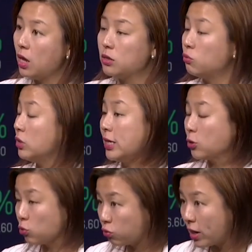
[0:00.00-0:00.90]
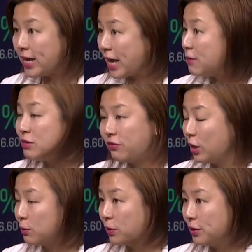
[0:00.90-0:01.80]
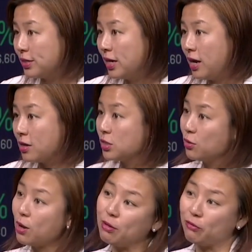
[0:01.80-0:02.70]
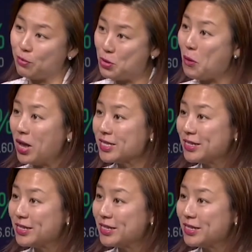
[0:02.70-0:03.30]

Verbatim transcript: lot of really great game developers are still coming from the U.S.